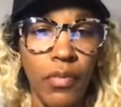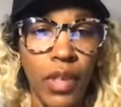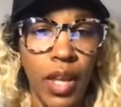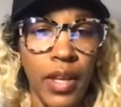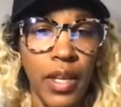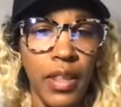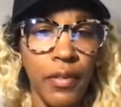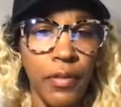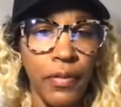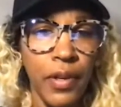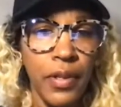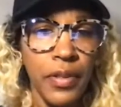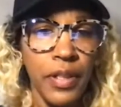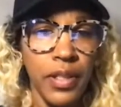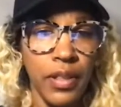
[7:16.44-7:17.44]
And the
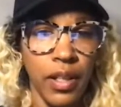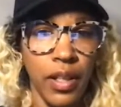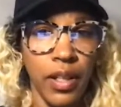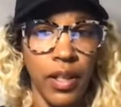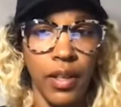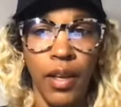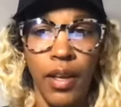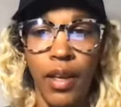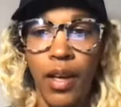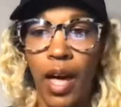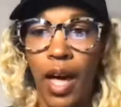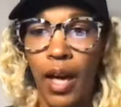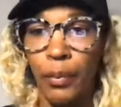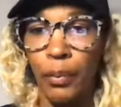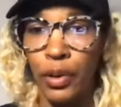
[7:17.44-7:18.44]
first thing
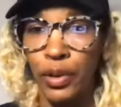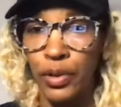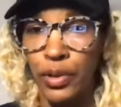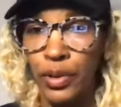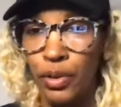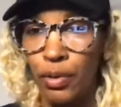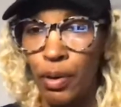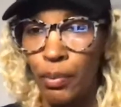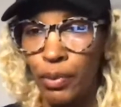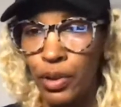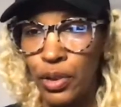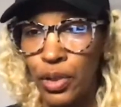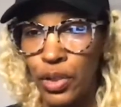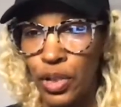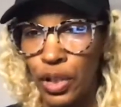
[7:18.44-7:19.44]
I want to do, I want
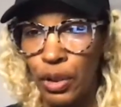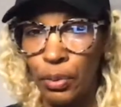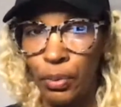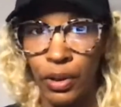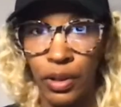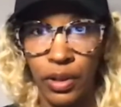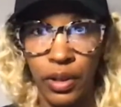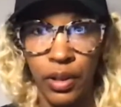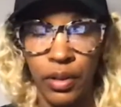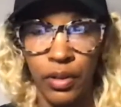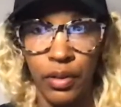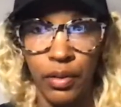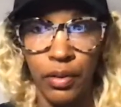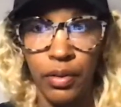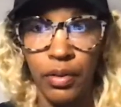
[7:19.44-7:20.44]
to share with
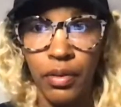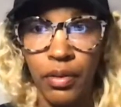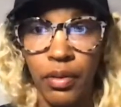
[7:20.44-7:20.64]
you,